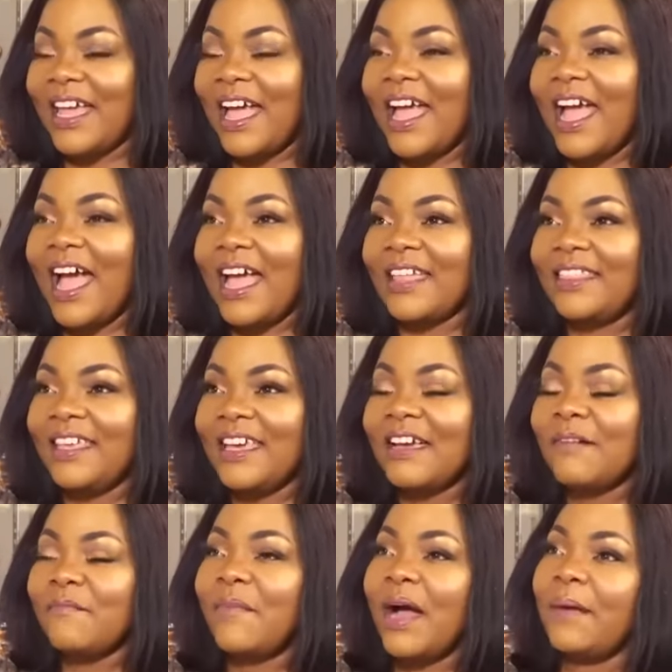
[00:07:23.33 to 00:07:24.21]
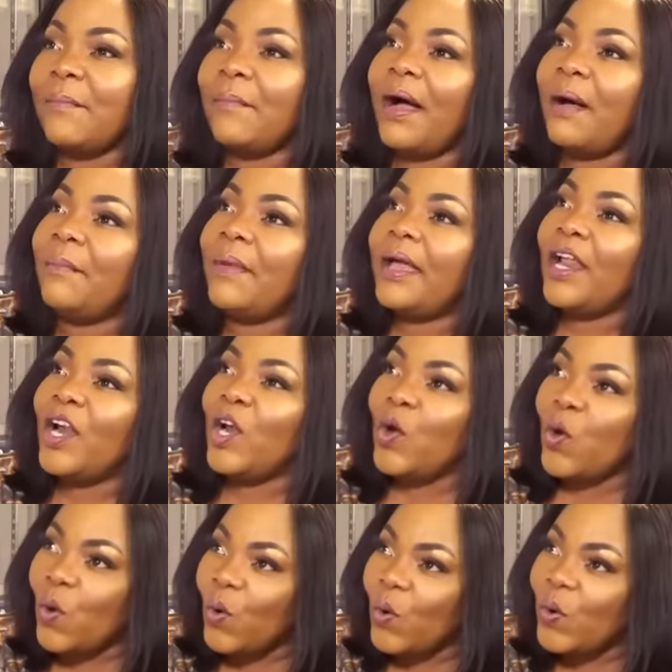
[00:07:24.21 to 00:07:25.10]
I think my mom
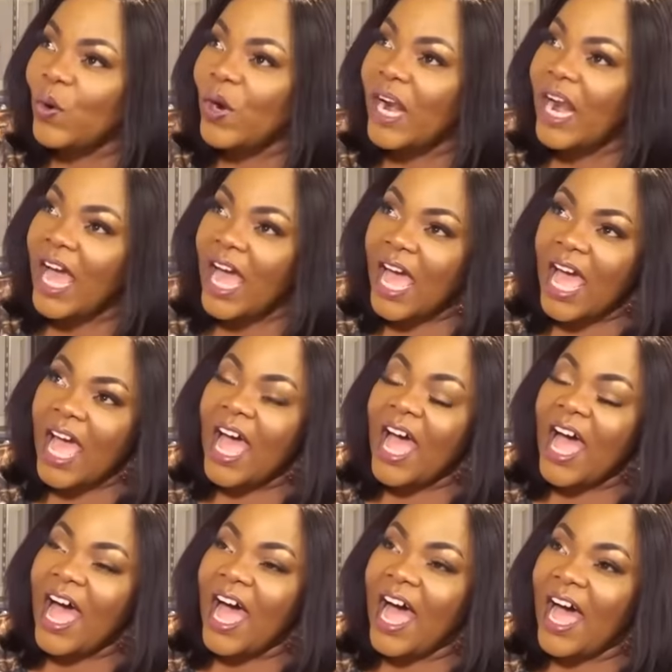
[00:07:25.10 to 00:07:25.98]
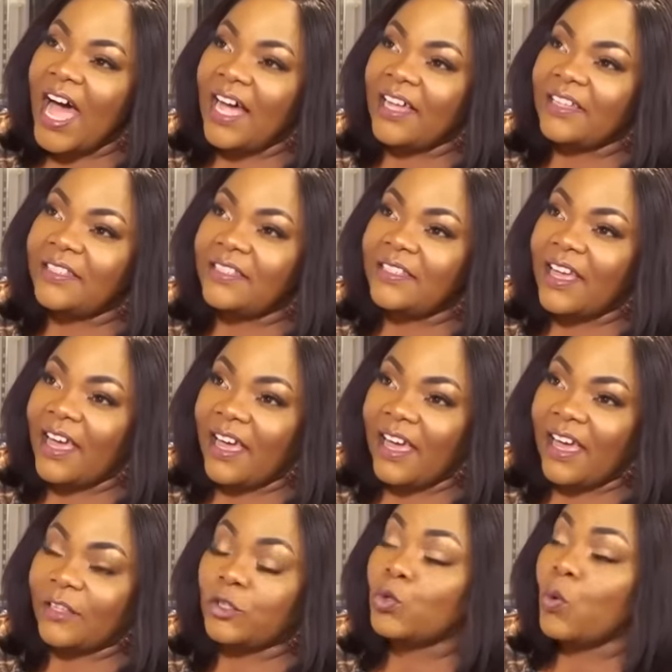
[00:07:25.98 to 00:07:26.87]
alone has
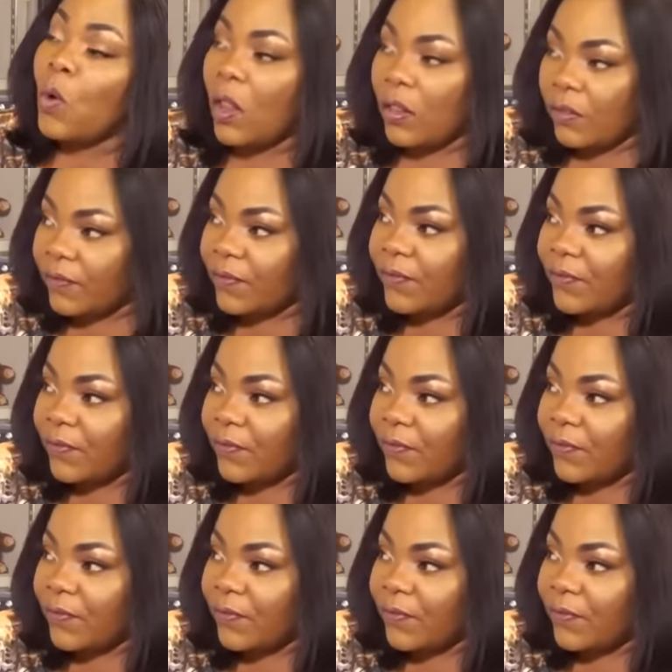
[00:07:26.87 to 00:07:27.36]
12.